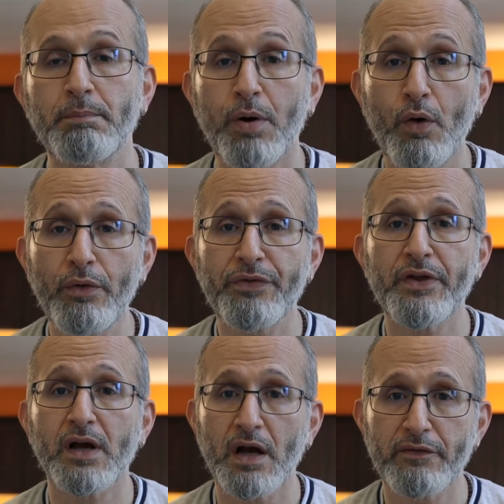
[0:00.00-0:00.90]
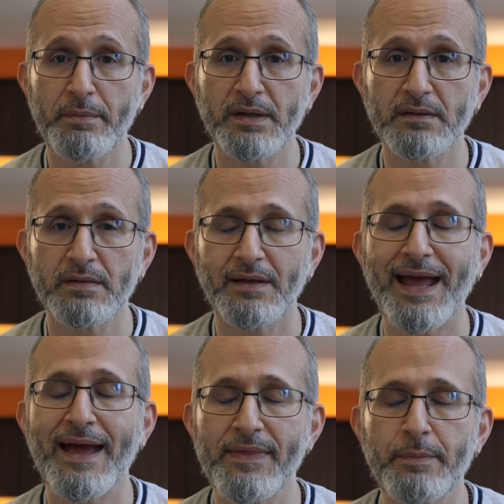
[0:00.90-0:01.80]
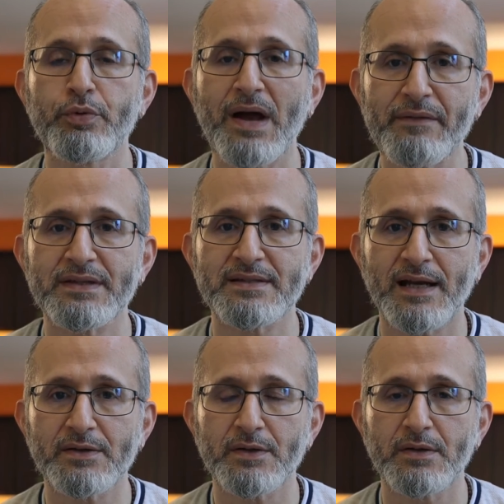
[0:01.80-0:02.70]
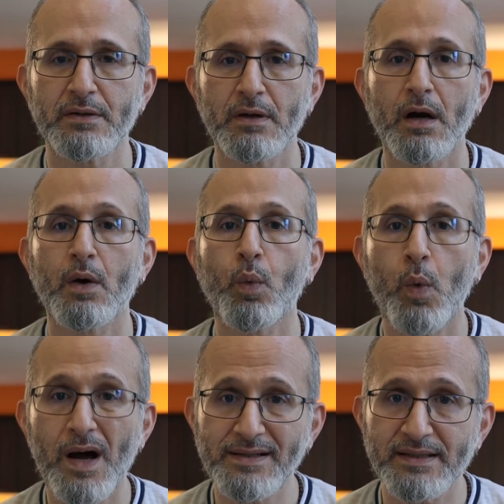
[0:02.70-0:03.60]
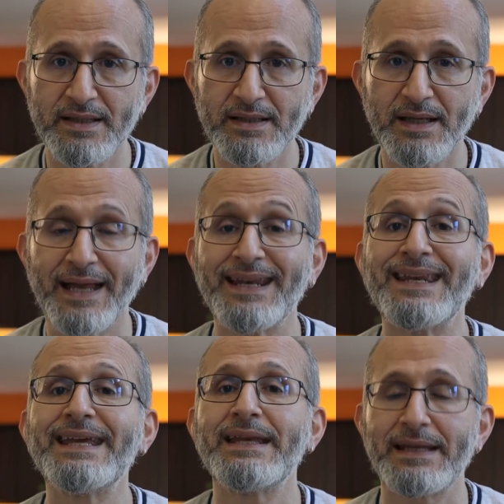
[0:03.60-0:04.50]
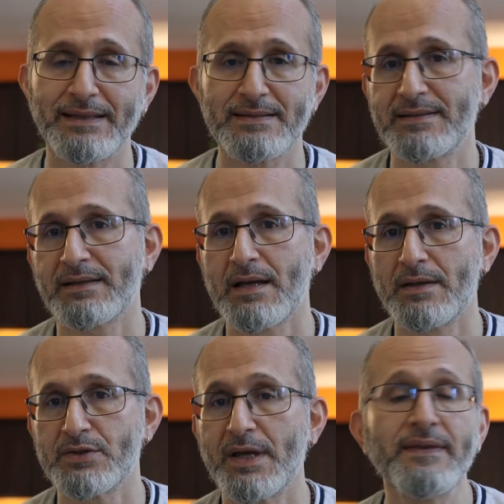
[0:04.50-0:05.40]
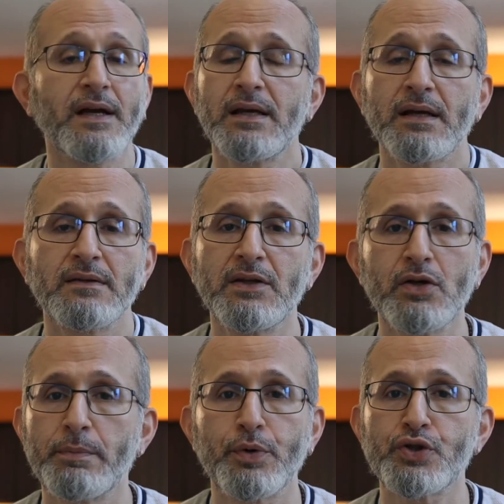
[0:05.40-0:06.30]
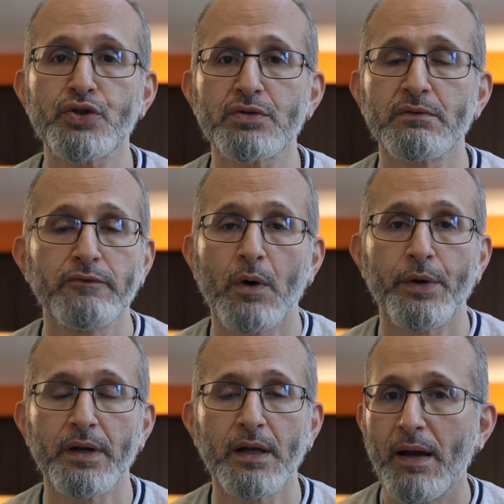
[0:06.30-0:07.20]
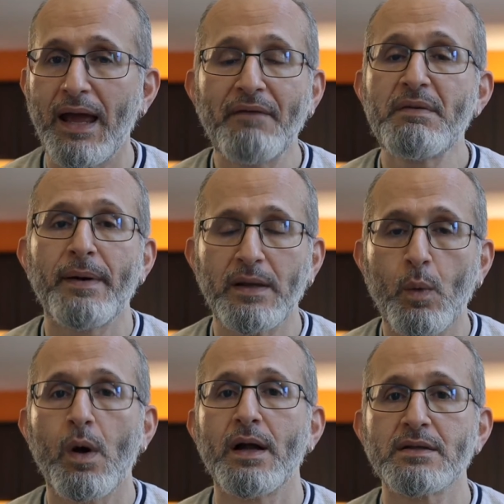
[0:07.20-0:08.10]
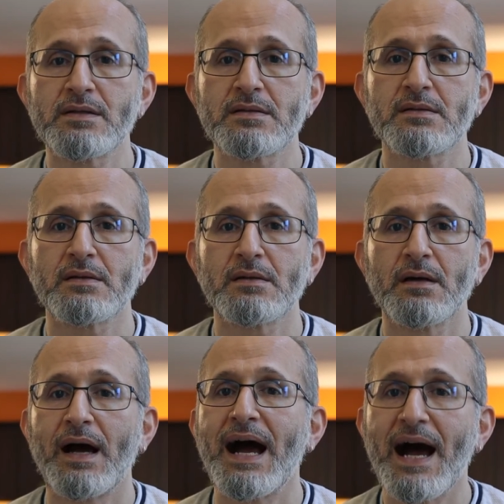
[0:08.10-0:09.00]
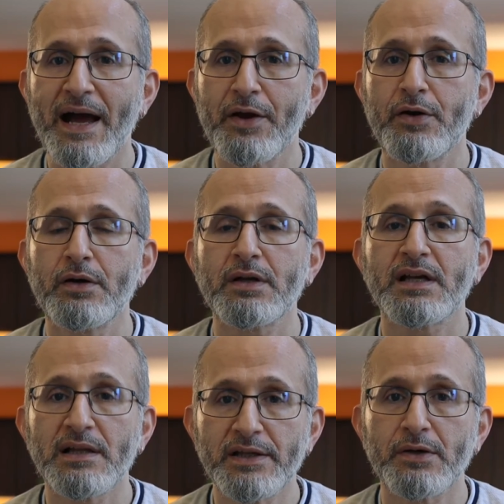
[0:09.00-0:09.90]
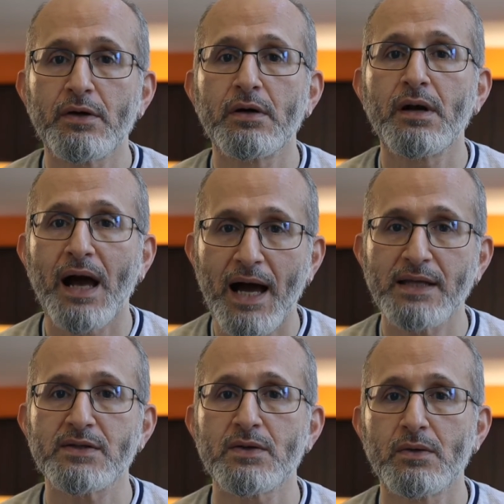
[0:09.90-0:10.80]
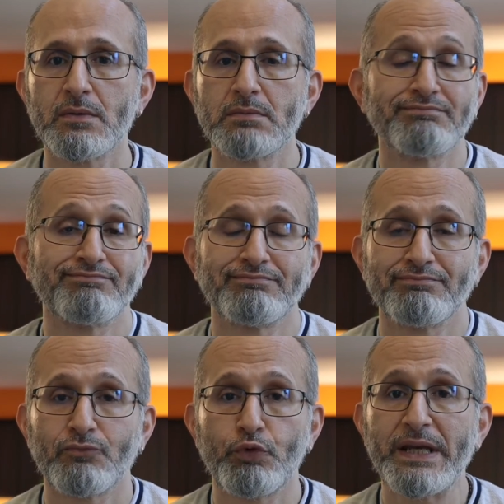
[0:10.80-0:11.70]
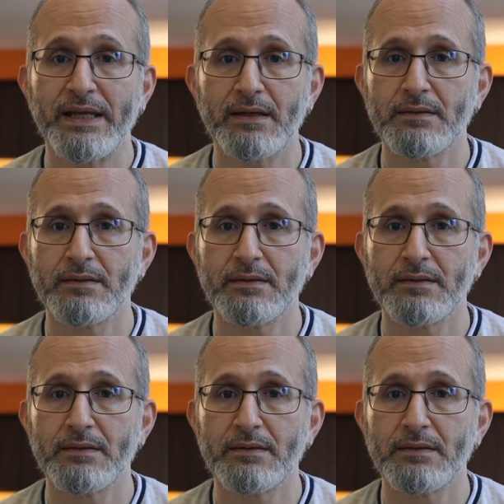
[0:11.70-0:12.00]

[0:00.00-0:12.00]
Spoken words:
Both the government and the private sector are wanting and needing this technology, and they're going to continue to push forward. Everybody wants a higher, clearer ISO reading.